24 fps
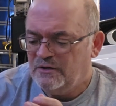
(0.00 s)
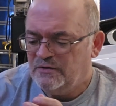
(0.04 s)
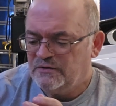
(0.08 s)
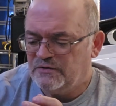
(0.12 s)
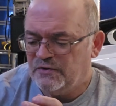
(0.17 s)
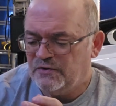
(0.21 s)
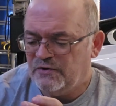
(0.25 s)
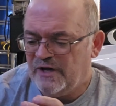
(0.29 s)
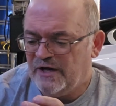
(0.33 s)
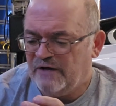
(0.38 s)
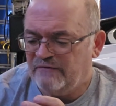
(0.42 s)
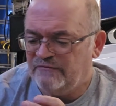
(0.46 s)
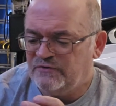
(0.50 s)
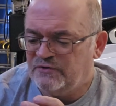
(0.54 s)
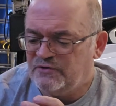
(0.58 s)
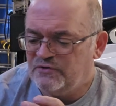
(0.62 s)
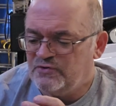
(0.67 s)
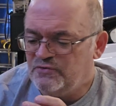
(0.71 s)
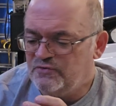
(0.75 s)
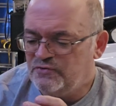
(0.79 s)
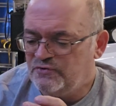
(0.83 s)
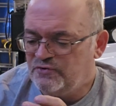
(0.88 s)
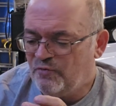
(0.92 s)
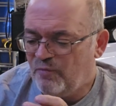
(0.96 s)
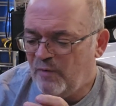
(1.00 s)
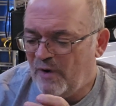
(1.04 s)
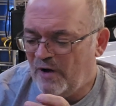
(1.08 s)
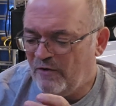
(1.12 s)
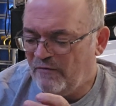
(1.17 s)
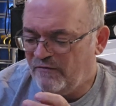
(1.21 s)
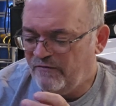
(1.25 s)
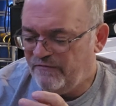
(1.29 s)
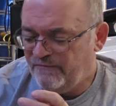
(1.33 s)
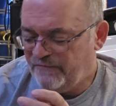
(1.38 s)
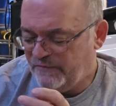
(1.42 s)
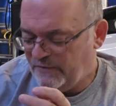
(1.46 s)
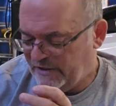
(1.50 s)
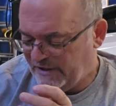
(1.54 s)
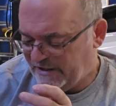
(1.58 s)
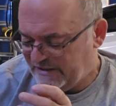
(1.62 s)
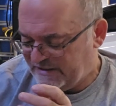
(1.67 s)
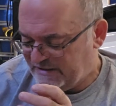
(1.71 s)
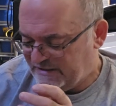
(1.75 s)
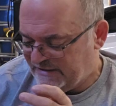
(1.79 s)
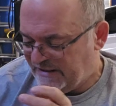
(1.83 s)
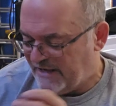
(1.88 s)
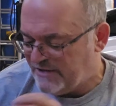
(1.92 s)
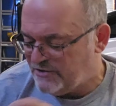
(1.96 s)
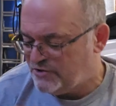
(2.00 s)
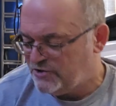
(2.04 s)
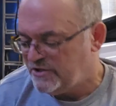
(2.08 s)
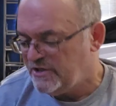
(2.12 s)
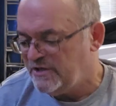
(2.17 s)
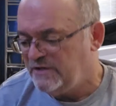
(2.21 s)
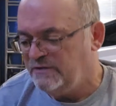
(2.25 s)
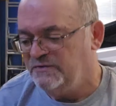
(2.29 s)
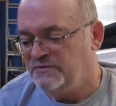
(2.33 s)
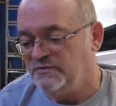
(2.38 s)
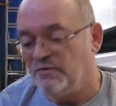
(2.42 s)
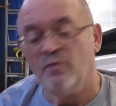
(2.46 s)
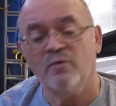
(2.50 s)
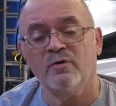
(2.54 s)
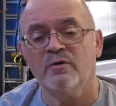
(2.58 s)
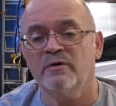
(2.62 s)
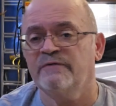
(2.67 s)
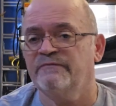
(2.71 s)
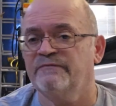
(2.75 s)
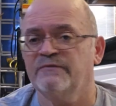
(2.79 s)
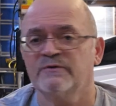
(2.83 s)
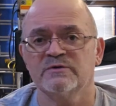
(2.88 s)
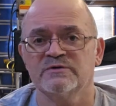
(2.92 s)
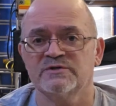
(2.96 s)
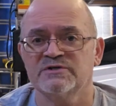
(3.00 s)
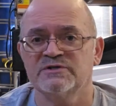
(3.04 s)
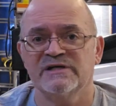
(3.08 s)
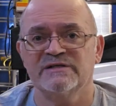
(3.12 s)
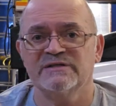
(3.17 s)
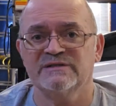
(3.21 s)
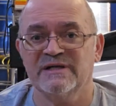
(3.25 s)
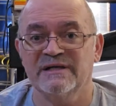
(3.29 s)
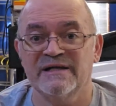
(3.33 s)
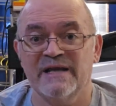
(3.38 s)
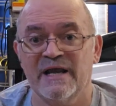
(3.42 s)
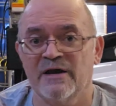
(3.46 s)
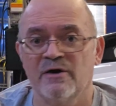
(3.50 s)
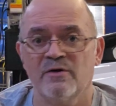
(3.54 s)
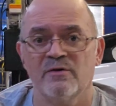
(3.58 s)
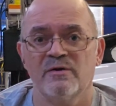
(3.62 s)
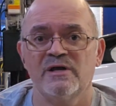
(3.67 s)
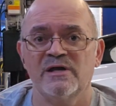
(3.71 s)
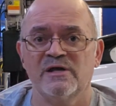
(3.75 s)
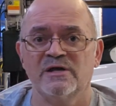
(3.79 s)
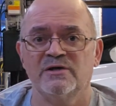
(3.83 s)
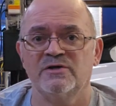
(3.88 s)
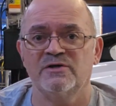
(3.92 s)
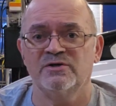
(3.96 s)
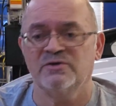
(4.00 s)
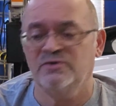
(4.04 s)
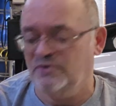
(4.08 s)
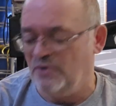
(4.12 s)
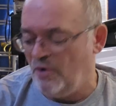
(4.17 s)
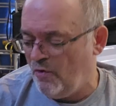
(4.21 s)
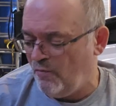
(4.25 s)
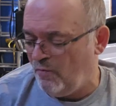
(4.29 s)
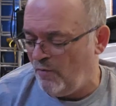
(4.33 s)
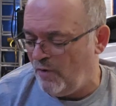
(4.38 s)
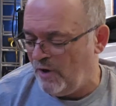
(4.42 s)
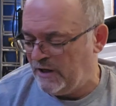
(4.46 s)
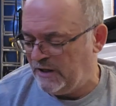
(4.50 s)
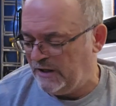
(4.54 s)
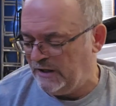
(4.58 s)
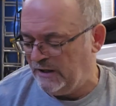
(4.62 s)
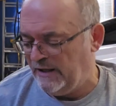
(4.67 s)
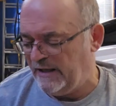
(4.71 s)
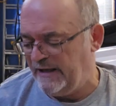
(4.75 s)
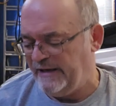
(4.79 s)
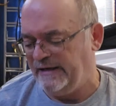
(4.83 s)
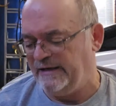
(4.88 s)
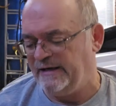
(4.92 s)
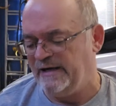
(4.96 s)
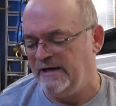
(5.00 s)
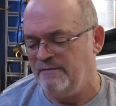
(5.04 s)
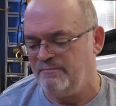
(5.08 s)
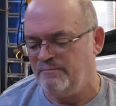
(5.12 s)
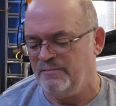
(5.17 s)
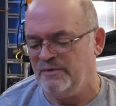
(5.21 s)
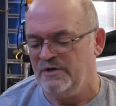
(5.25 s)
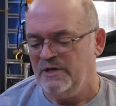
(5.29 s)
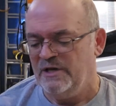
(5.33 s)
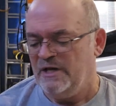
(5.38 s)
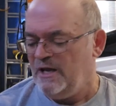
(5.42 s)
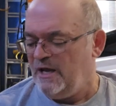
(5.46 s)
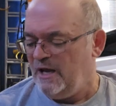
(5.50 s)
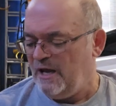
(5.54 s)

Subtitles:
So you have 2 12-foot extensions, or if there's just an area you don't want to light up.